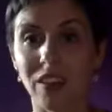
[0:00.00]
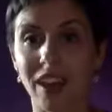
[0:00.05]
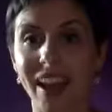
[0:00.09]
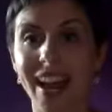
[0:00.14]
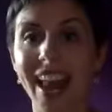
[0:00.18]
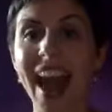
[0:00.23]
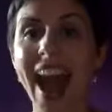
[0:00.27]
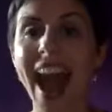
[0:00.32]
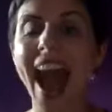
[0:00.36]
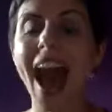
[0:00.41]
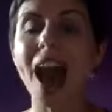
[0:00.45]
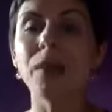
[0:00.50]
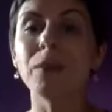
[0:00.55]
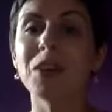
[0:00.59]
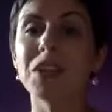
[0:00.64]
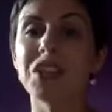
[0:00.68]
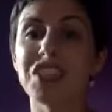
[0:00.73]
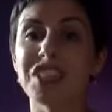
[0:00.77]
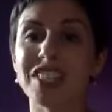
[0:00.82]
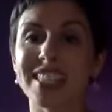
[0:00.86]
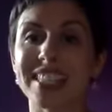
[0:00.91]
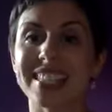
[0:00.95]
Right? How
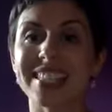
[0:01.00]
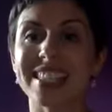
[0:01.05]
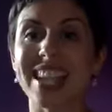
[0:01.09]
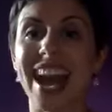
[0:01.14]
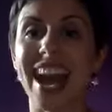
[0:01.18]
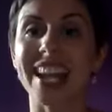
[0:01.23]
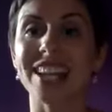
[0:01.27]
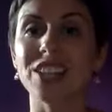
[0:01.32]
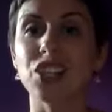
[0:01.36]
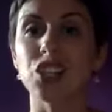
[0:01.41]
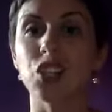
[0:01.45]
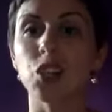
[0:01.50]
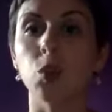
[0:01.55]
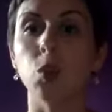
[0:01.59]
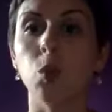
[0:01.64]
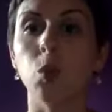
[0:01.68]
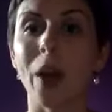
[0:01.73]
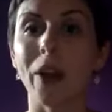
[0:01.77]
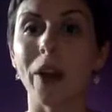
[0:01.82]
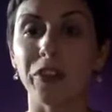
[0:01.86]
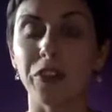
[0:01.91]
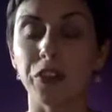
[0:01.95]
much is this tied to
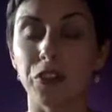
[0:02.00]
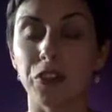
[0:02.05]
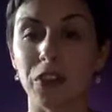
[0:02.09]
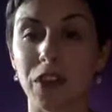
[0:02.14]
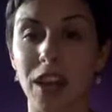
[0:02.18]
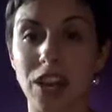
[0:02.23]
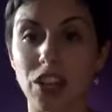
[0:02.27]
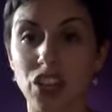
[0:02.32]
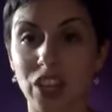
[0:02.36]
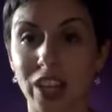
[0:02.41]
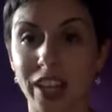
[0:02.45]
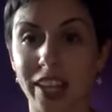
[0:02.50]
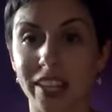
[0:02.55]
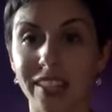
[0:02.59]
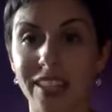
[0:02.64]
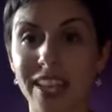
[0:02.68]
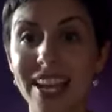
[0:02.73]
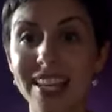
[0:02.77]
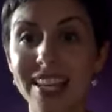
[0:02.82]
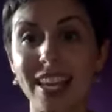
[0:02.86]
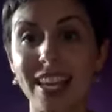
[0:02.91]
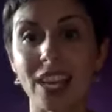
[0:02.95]
your wealth
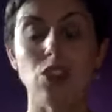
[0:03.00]
creation?